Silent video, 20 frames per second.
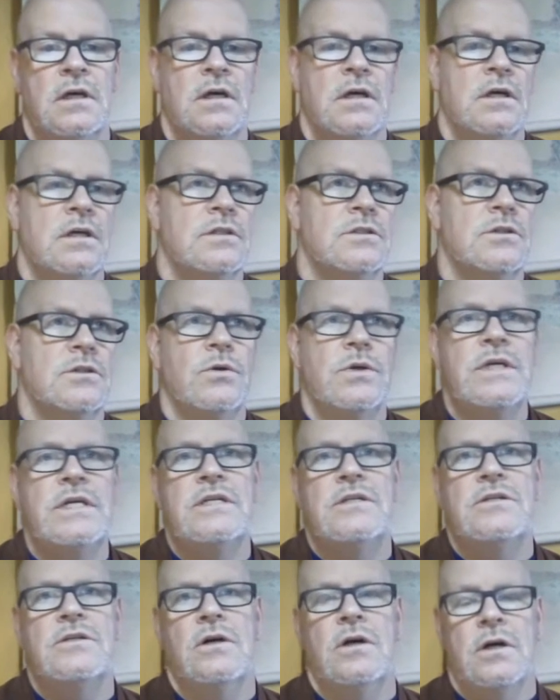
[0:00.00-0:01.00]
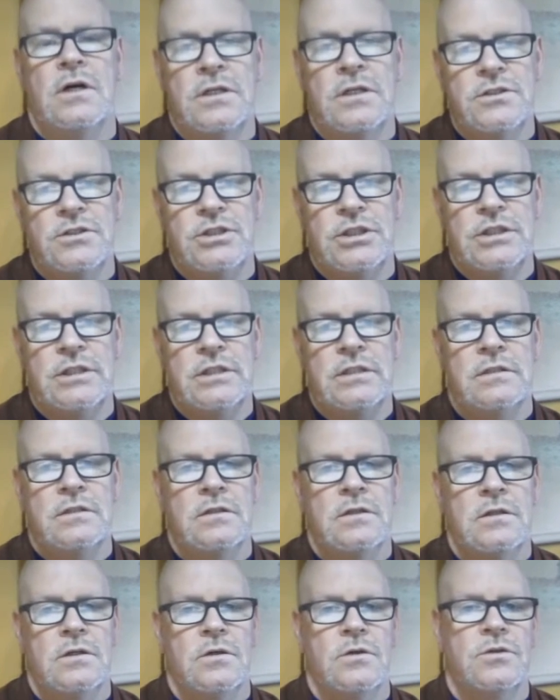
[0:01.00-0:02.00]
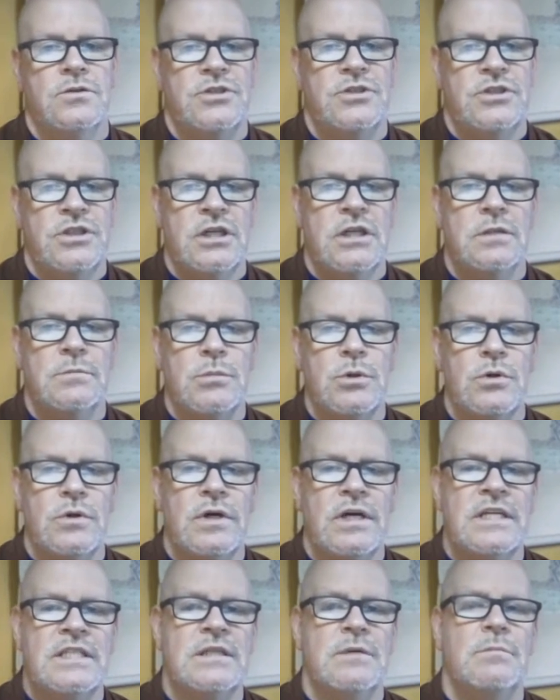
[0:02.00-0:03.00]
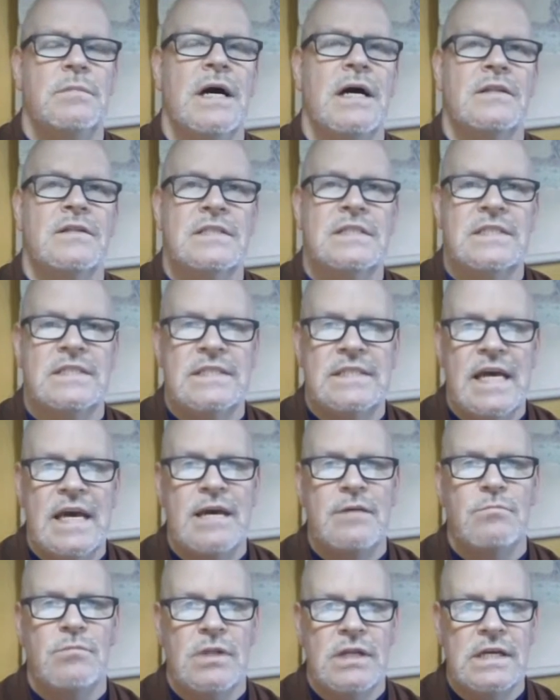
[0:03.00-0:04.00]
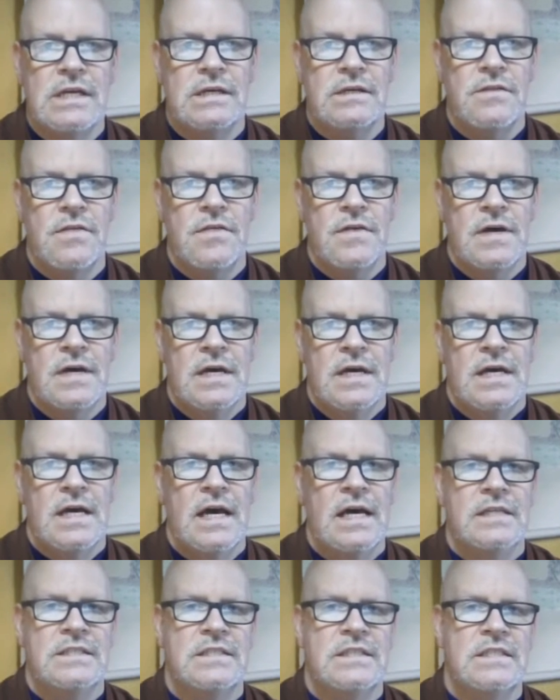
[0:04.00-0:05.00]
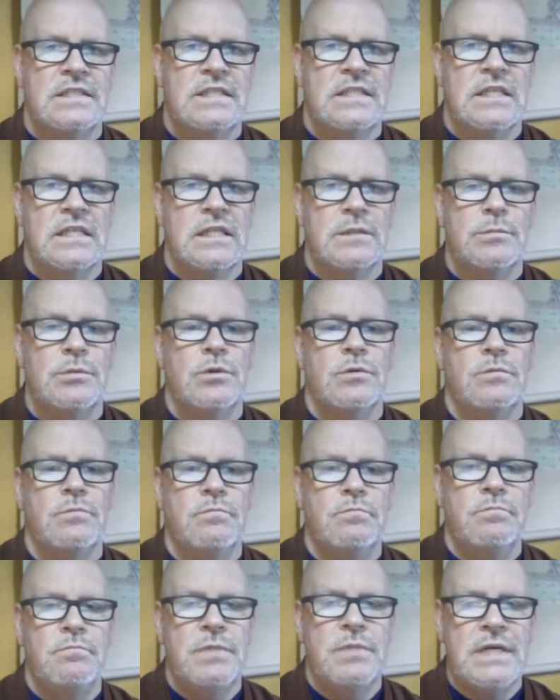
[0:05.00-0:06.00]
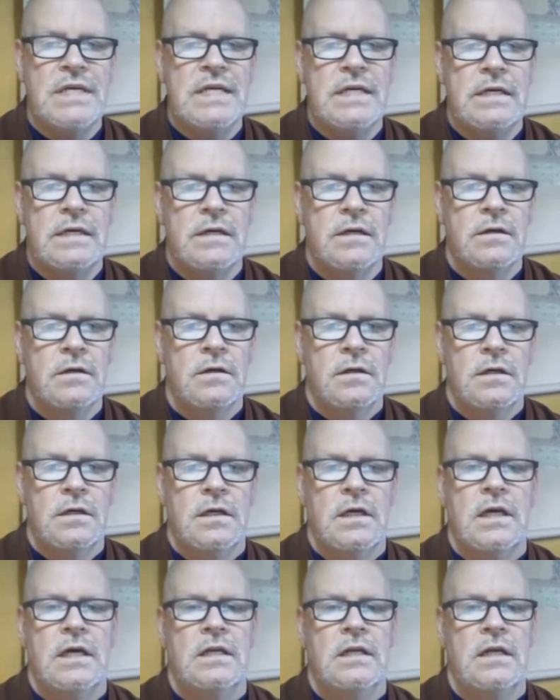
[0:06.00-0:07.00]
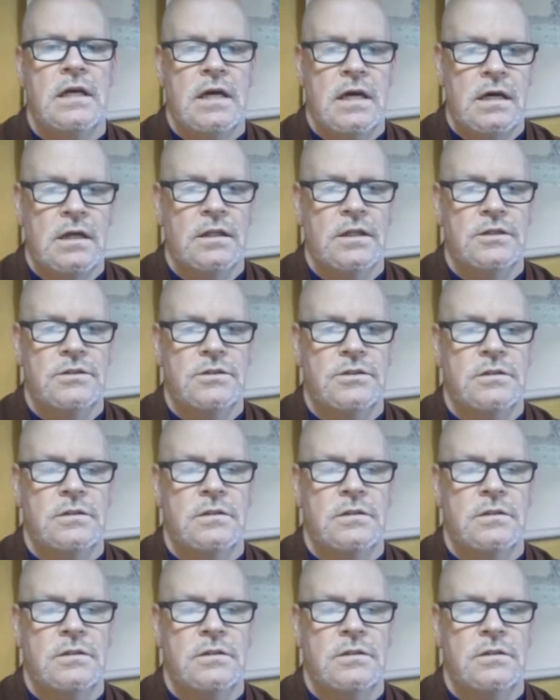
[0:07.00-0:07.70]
So each onji, or syllable, is about the same length as the syllable be in English.